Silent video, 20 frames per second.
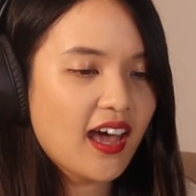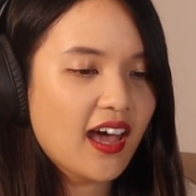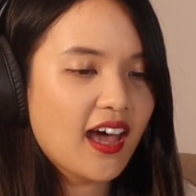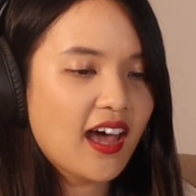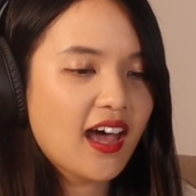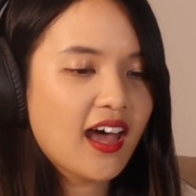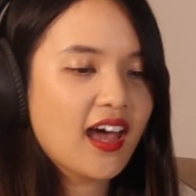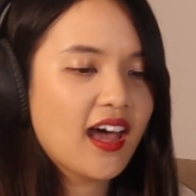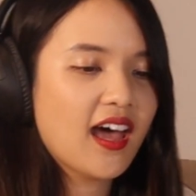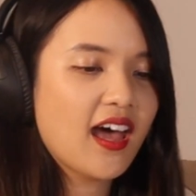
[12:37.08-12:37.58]

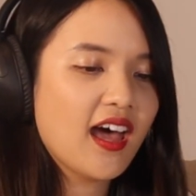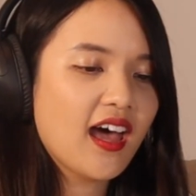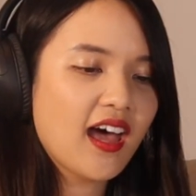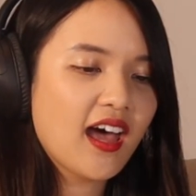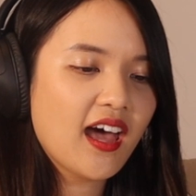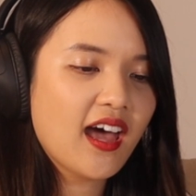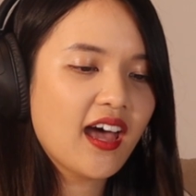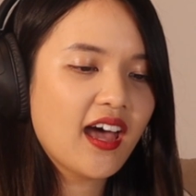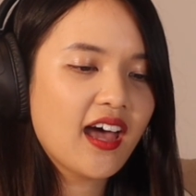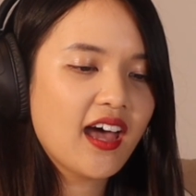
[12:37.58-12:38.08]

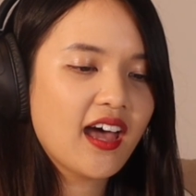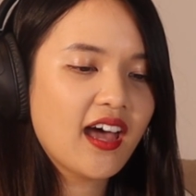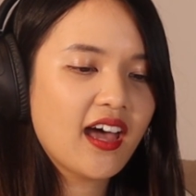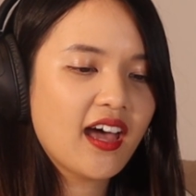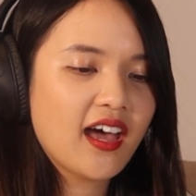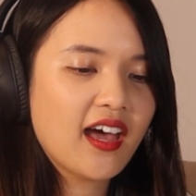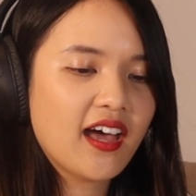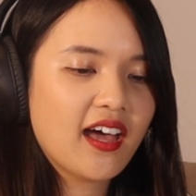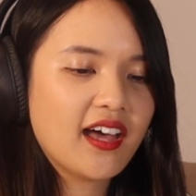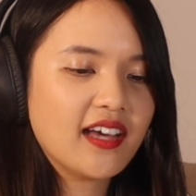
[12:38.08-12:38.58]

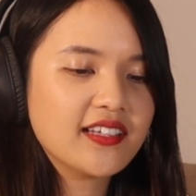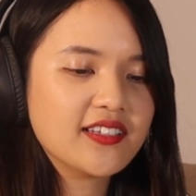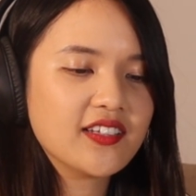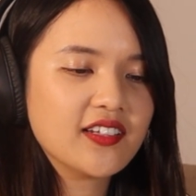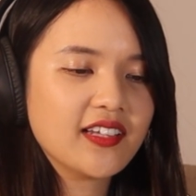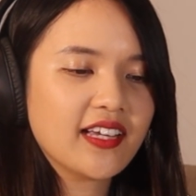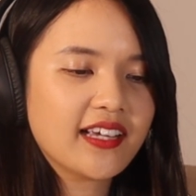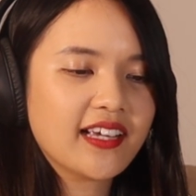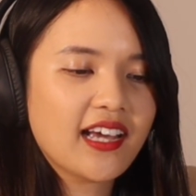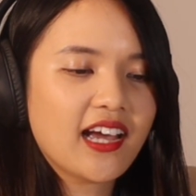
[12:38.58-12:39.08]
Ah, so
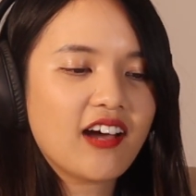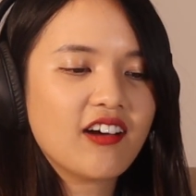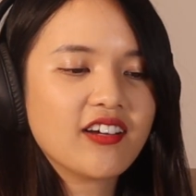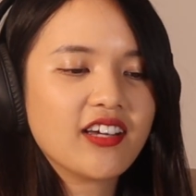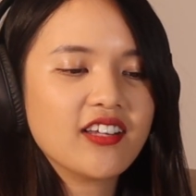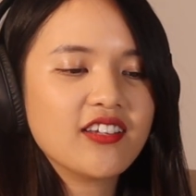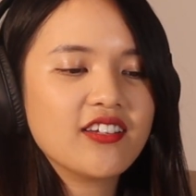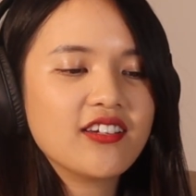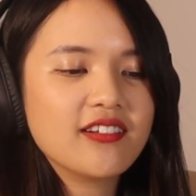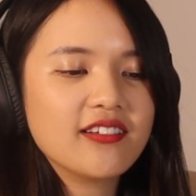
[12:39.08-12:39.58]
like, how
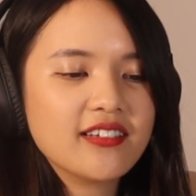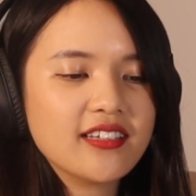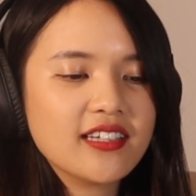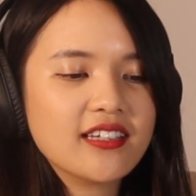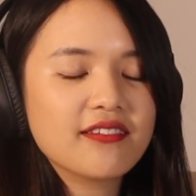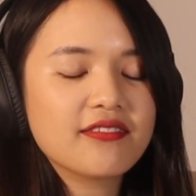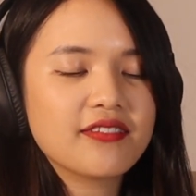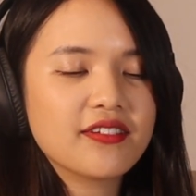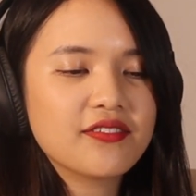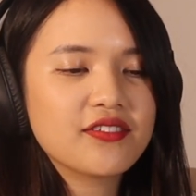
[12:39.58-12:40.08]
can you
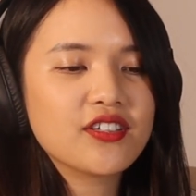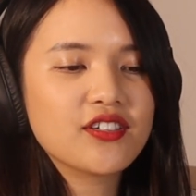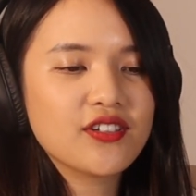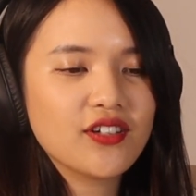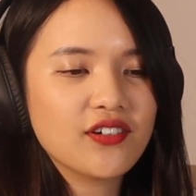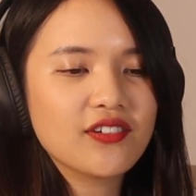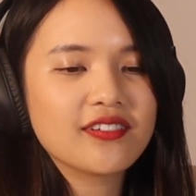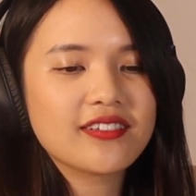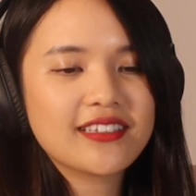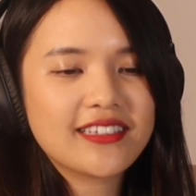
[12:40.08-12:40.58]
live if you
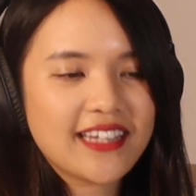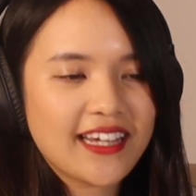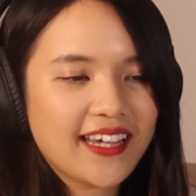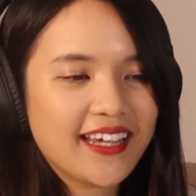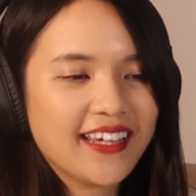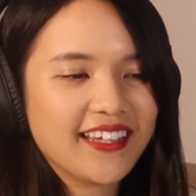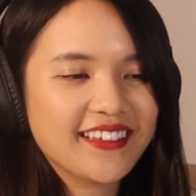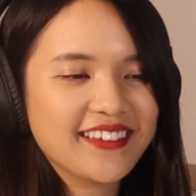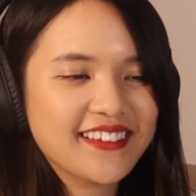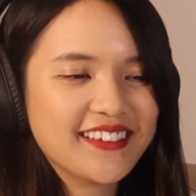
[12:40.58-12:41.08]
don't
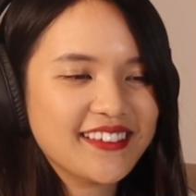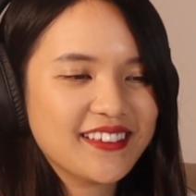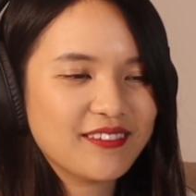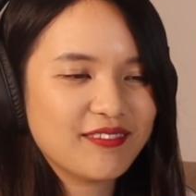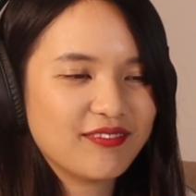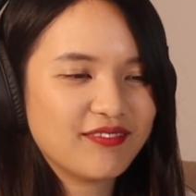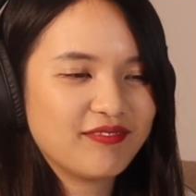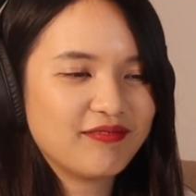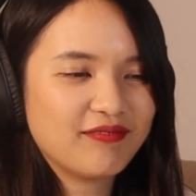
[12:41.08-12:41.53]
dance?